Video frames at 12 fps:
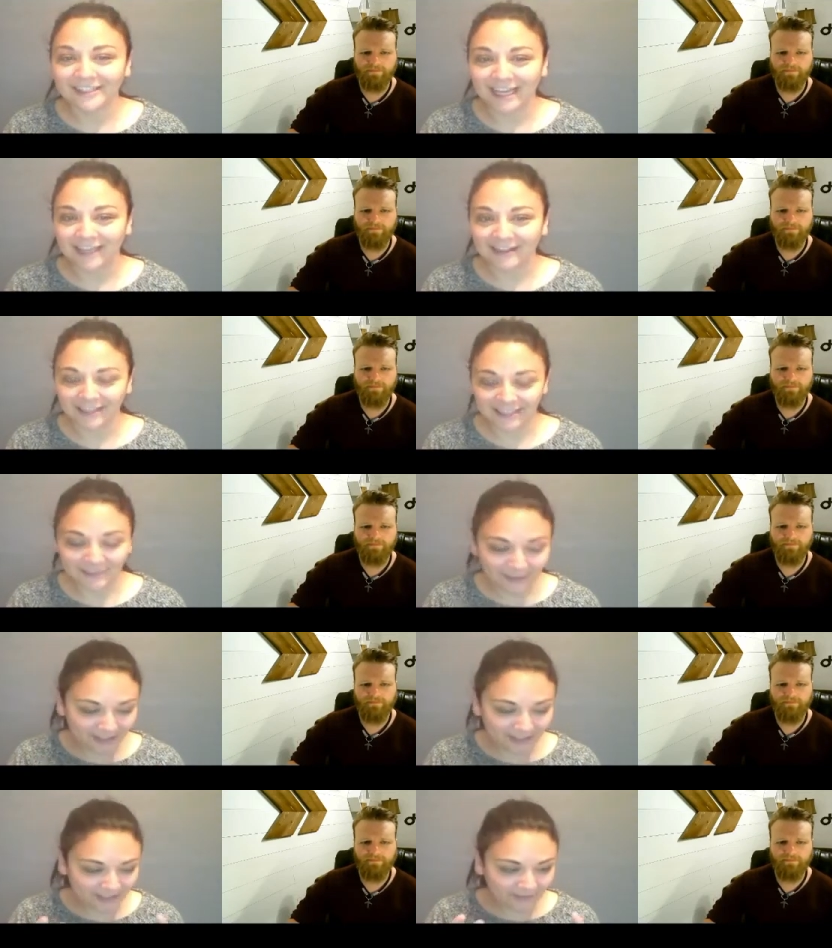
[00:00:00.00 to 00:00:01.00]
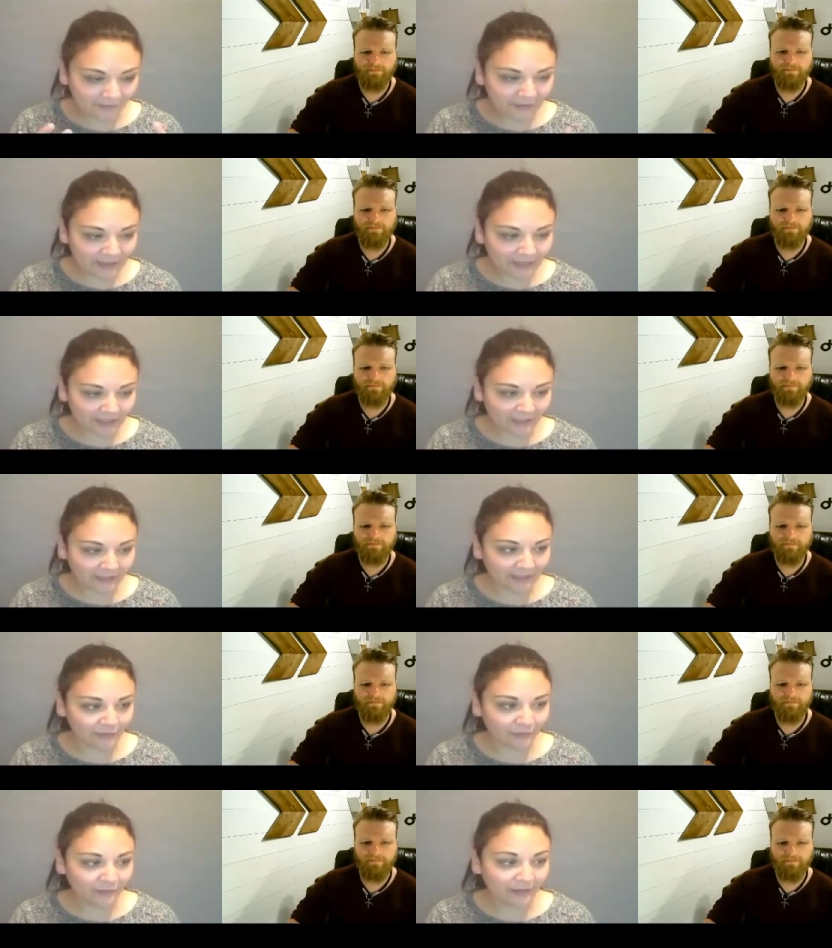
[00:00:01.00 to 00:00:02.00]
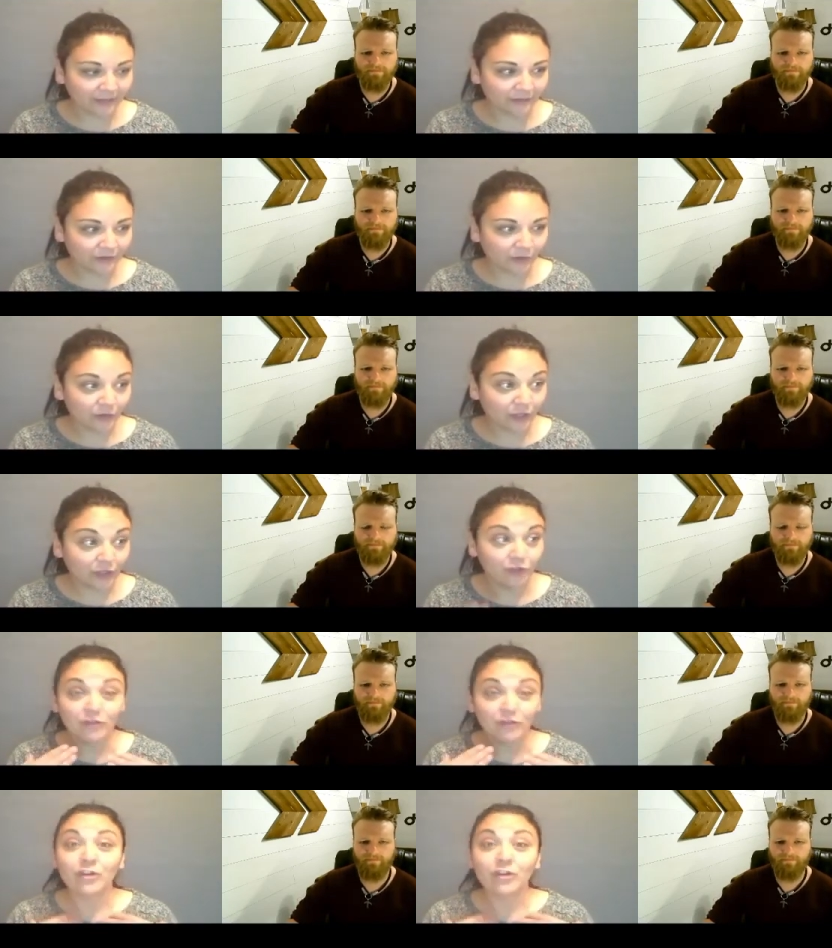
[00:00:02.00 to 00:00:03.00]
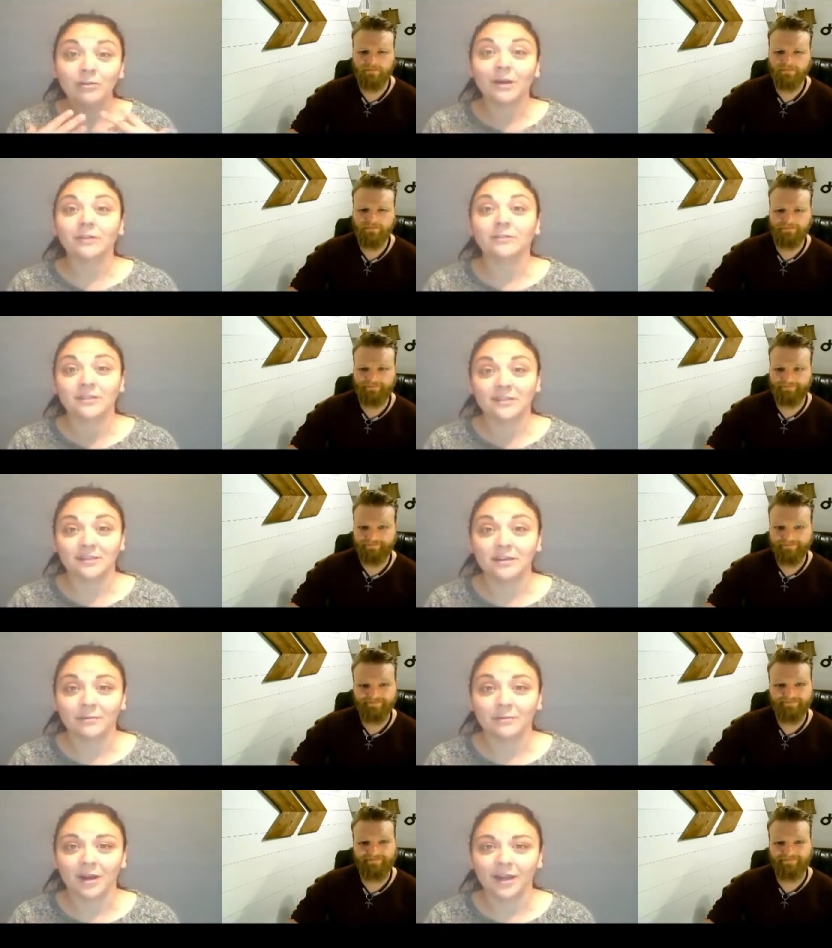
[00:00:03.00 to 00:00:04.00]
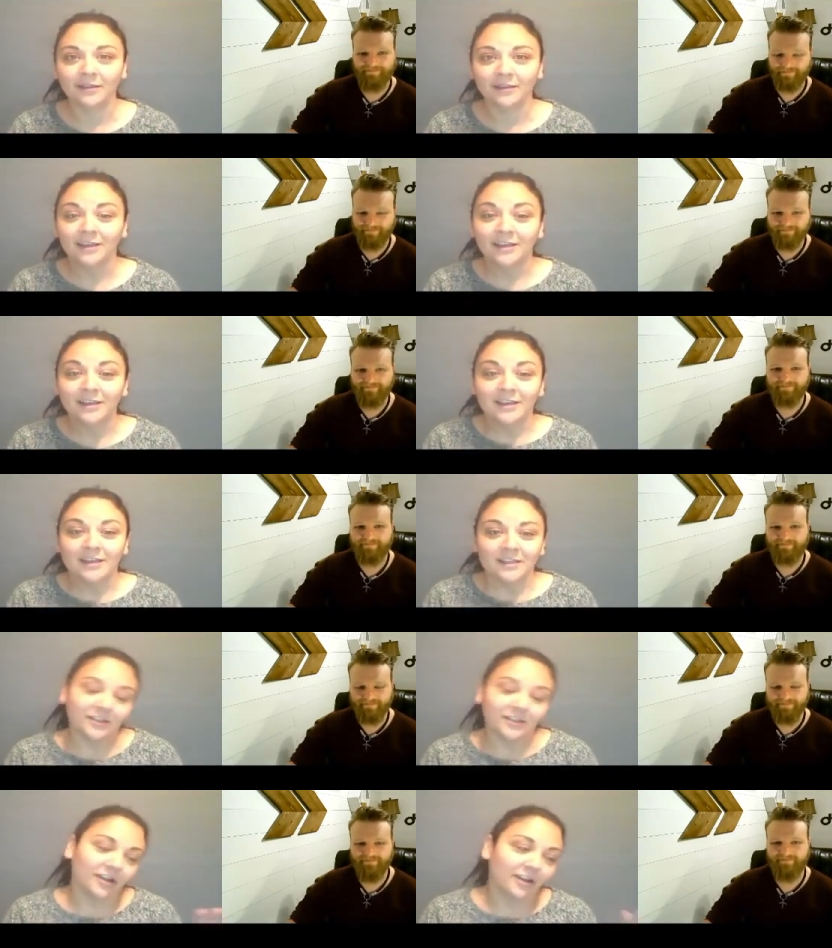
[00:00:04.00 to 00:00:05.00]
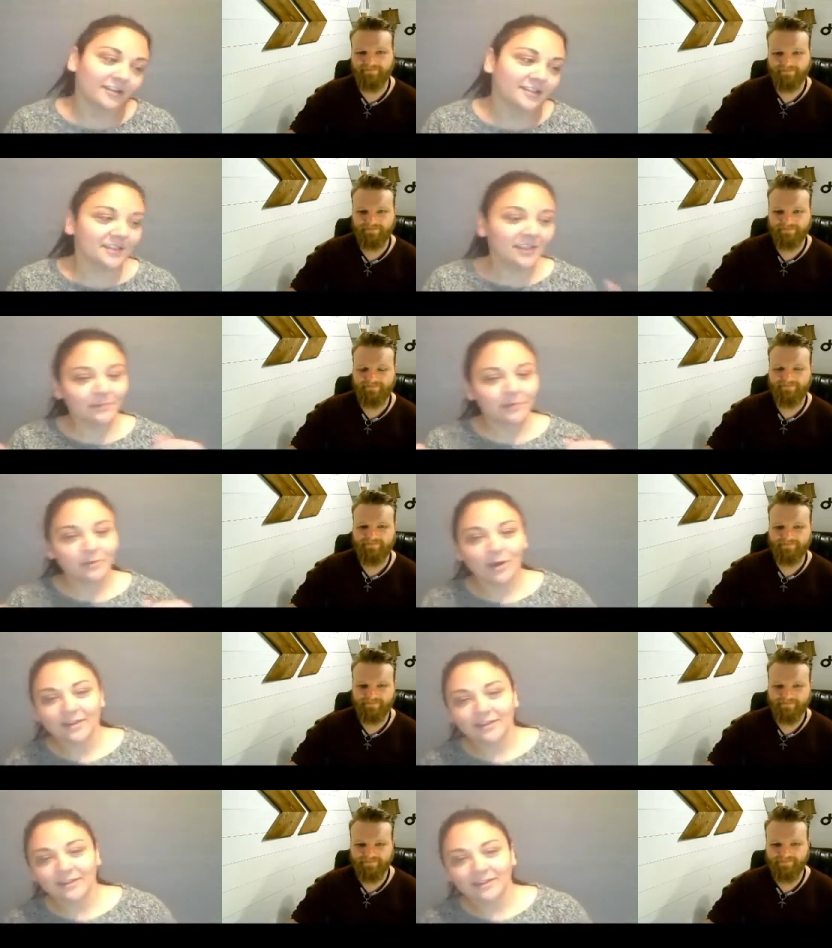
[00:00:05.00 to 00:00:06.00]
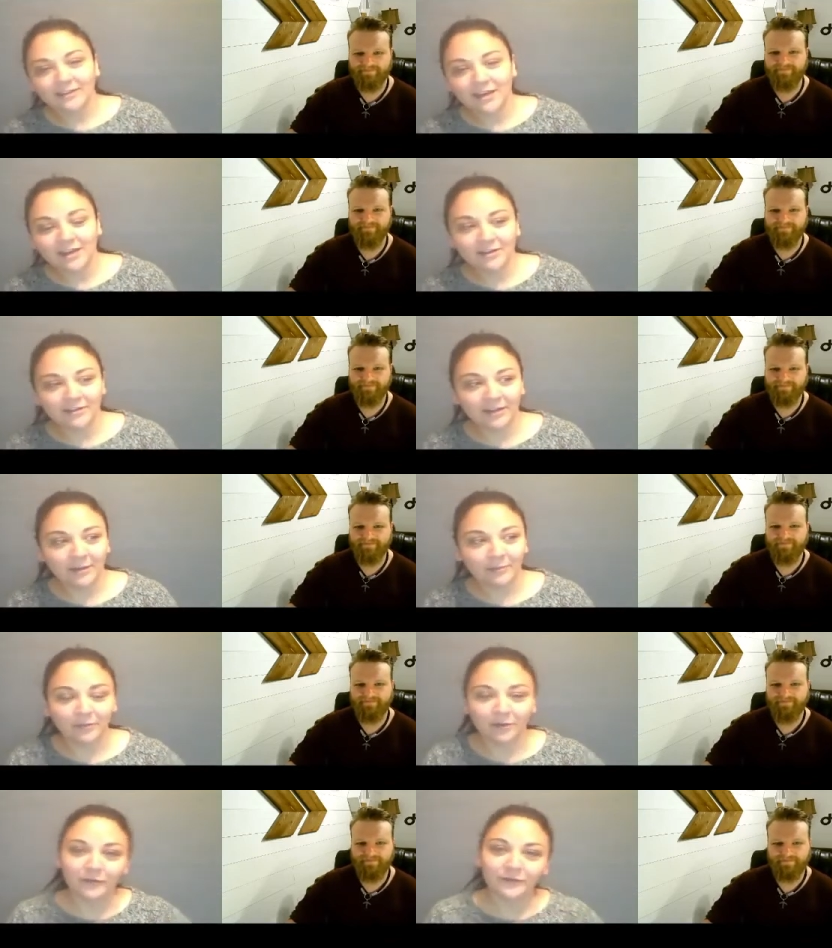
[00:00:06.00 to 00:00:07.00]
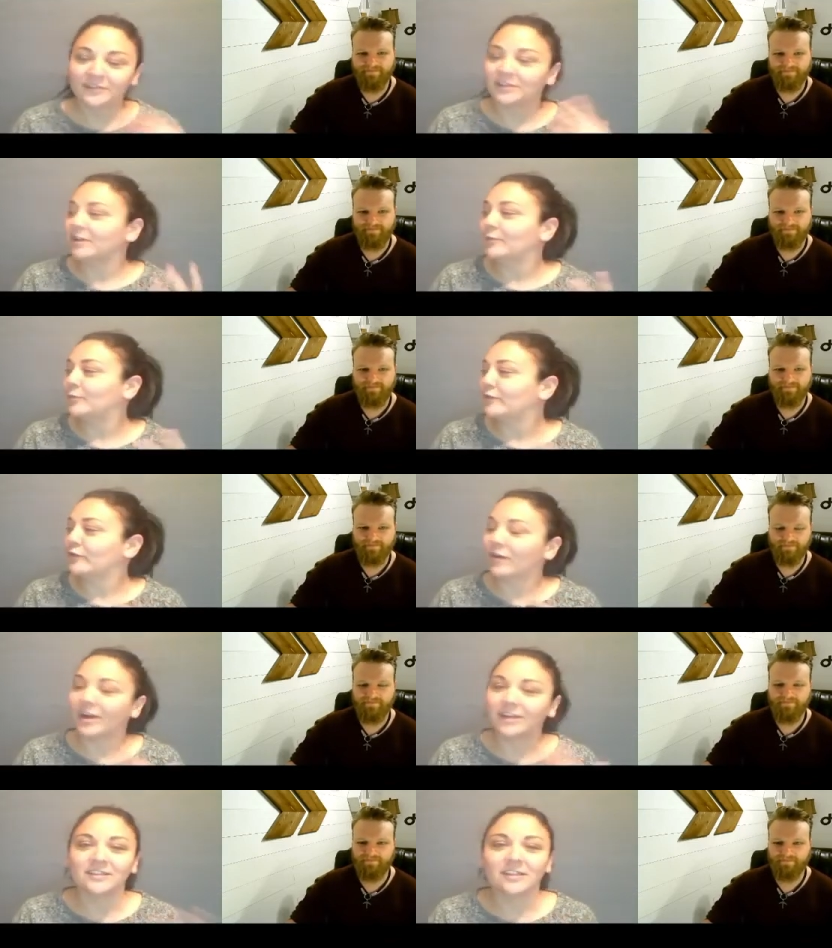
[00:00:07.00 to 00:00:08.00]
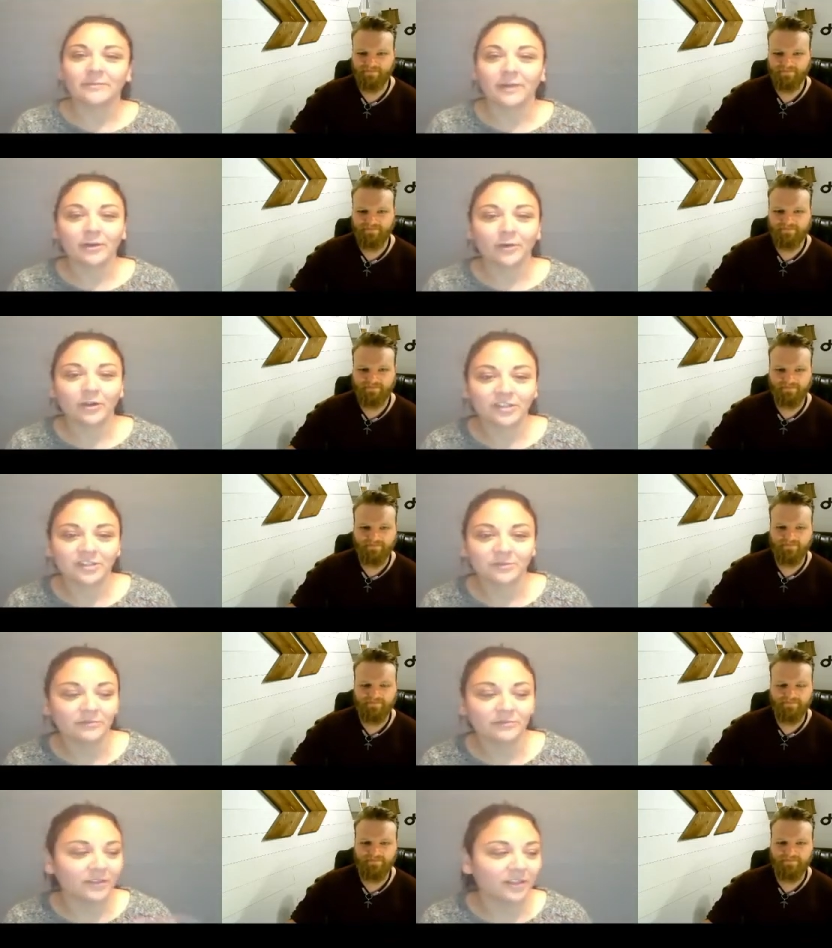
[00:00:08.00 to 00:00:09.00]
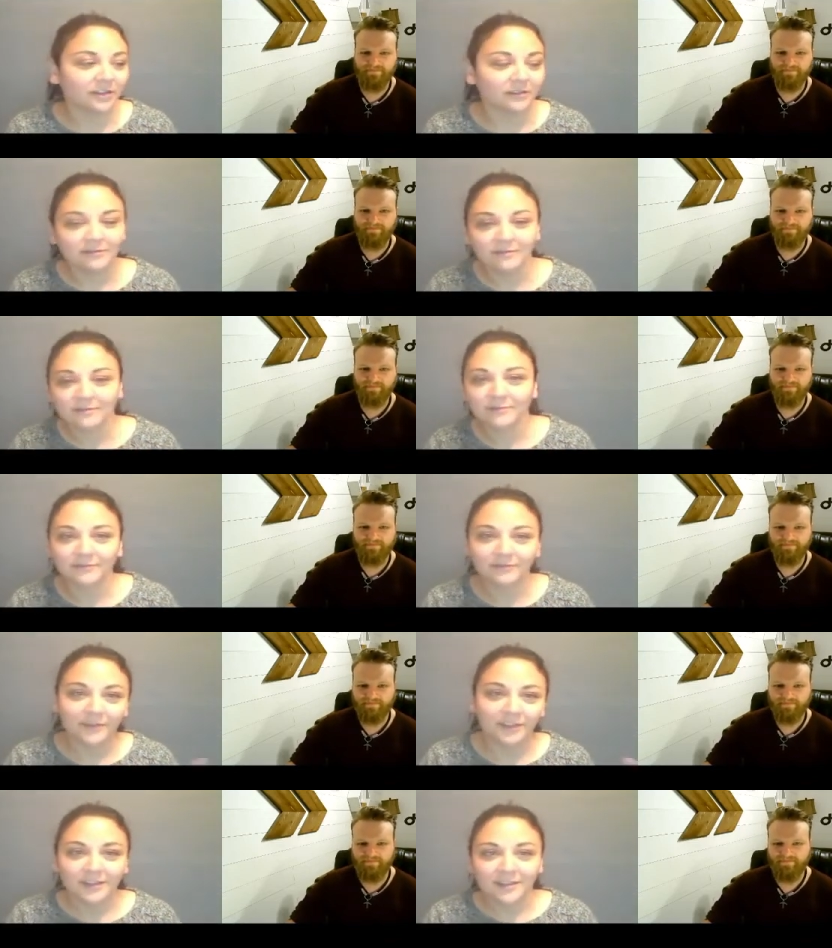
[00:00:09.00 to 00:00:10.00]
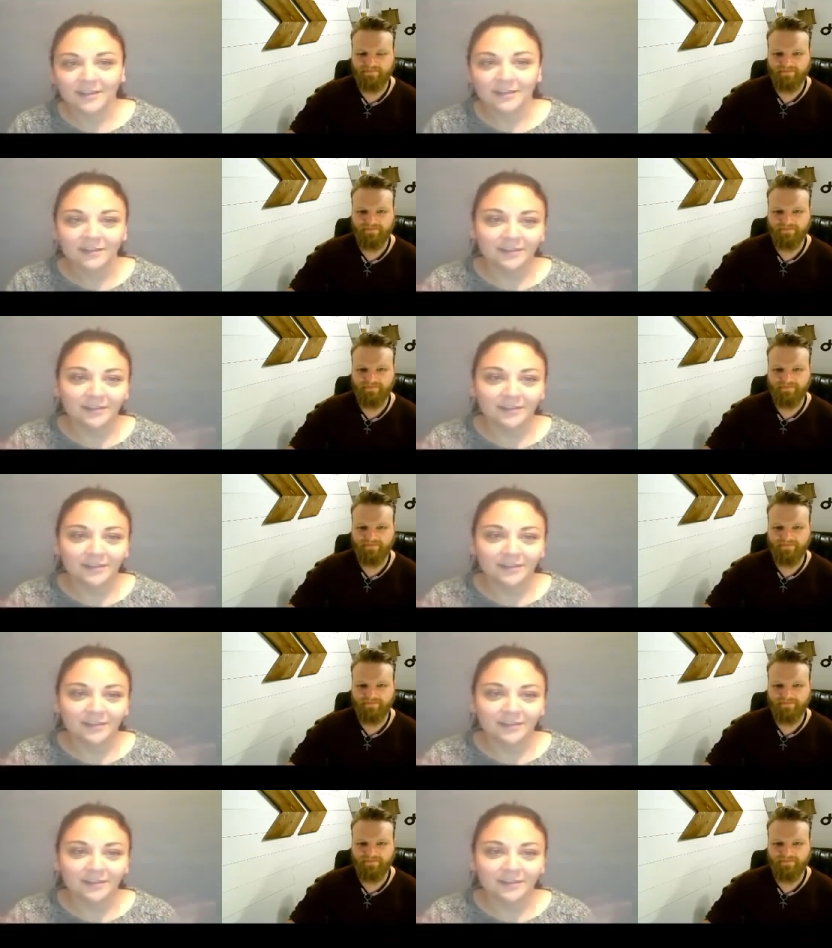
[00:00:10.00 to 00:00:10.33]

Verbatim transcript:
Speaker 1: this but this feeling that you get you know you know you're about to sleep right so you're going to sleep you're winding down i'm obviously before i sleep i watch some you know tv